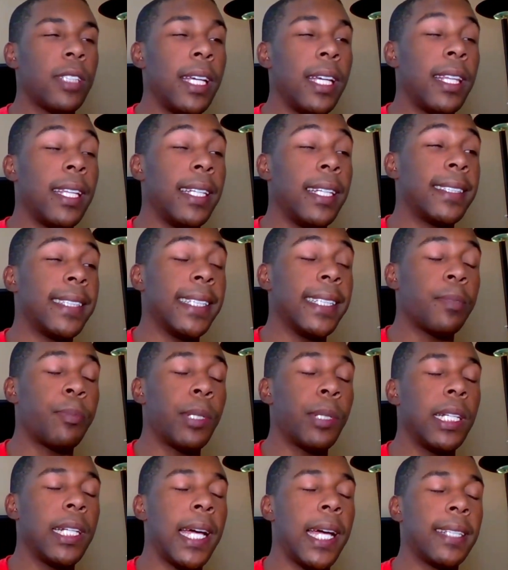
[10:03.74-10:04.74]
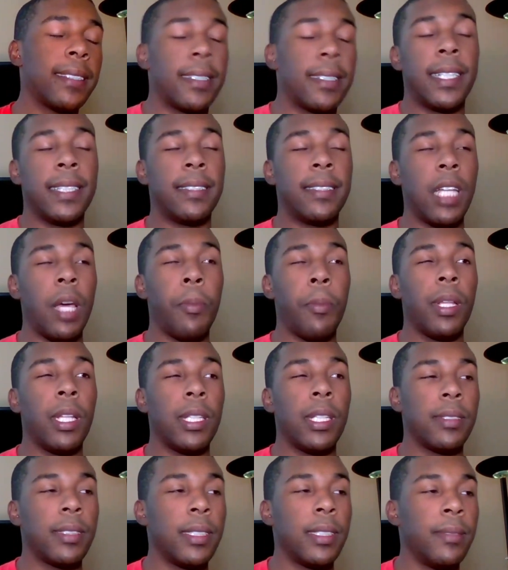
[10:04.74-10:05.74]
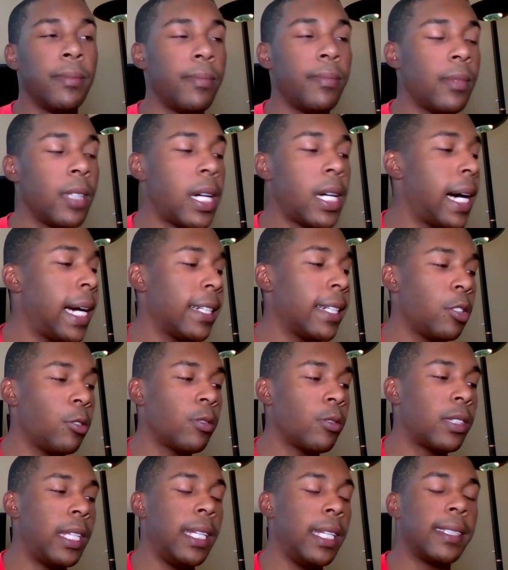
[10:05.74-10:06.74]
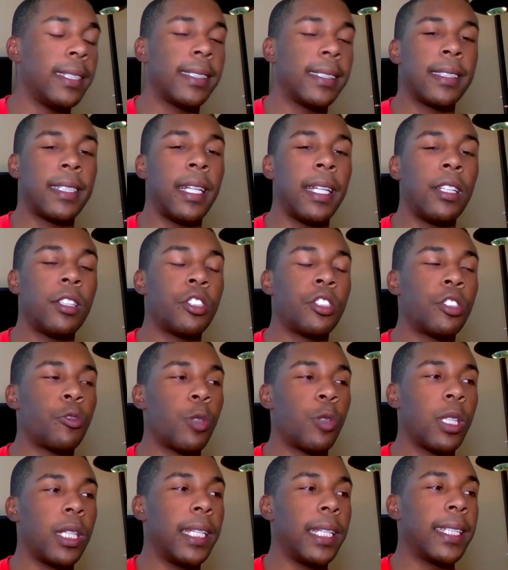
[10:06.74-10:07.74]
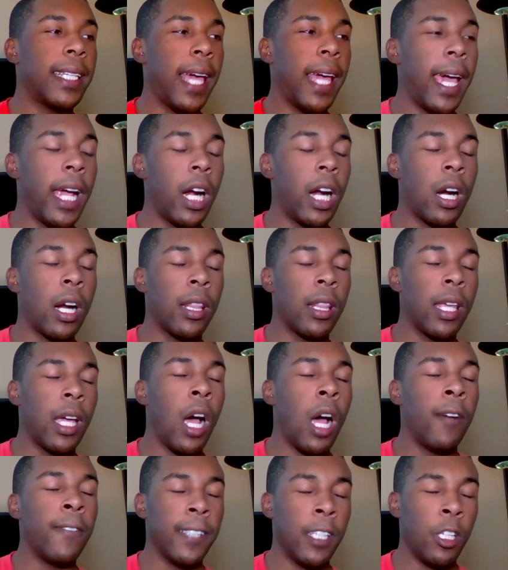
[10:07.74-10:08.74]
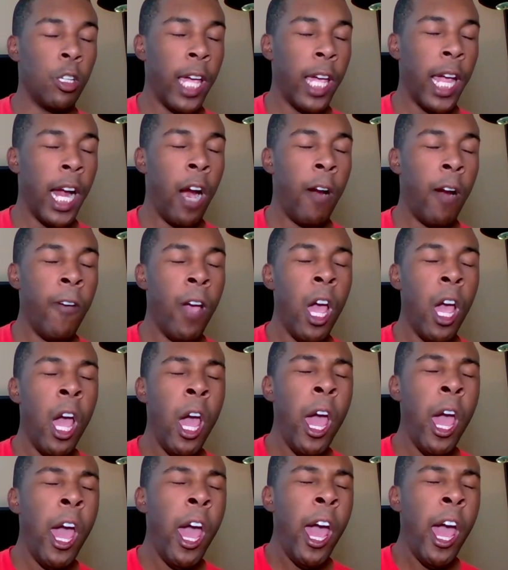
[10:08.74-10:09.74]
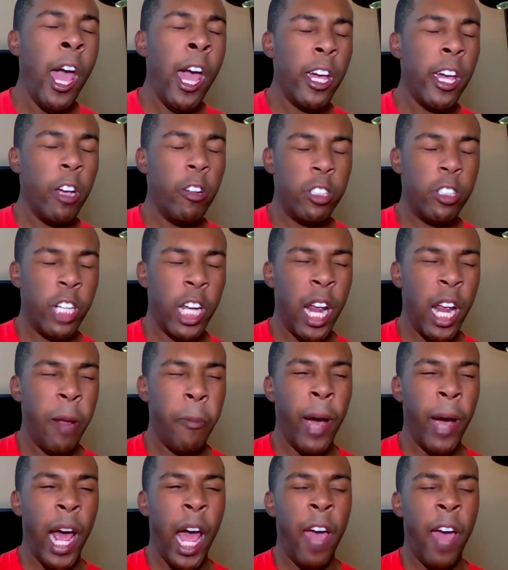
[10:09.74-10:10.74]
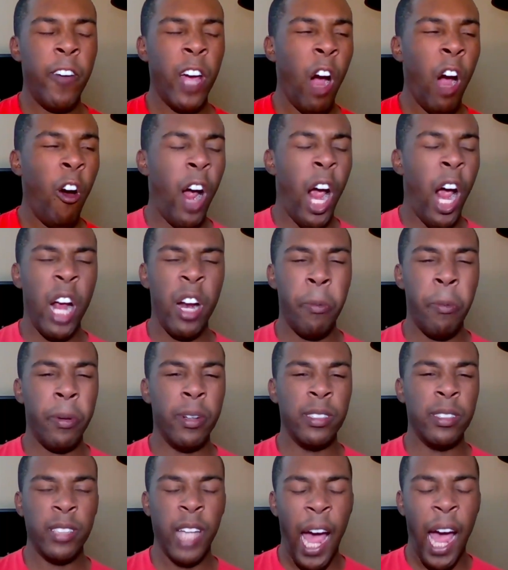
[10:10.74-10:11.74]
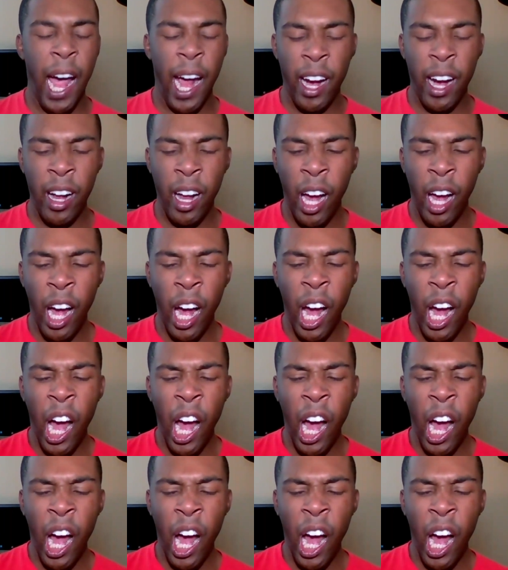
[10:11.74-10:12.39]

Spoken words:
will say this, that's pretty an asinine statement. Listen, I don't think teachers really care. I think obviously you care you cheated, but if you go 100%,